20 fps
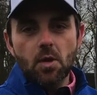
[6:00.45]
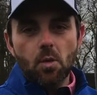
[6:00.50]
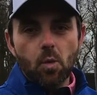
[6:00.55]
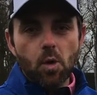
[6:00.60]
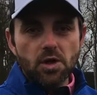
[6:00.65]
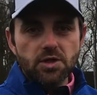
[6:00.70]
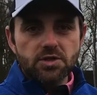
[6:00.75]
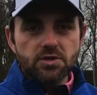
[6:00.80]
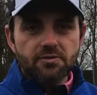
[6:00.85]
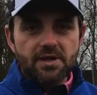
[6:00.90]

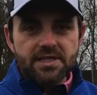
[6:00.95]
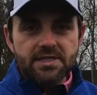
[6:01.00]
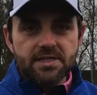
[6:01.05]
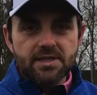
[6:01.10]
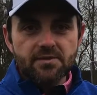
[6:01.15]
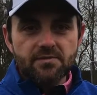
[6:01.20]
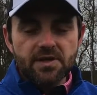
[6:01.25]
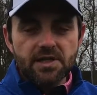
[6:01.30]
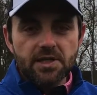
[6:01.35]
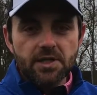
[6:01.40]
Watch the rest
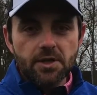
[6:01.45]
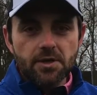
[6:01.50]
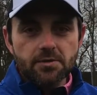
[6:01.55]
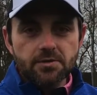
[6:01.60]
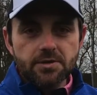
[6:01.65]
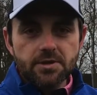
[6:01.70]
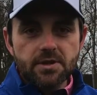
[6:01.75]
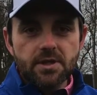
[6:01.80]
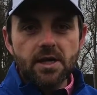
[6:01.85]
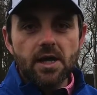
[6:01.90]
of the
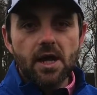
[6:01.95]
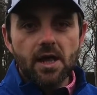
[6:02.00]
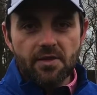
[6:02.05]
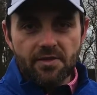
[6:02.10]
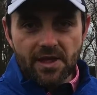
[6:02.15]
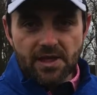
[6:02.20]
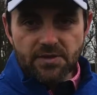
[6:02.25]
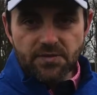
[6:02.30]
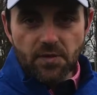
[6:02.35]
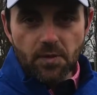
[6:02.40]
videos.
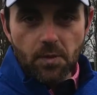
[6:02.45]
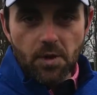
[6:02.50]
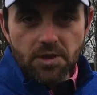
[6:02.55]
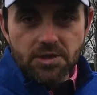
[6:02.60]
Thanks for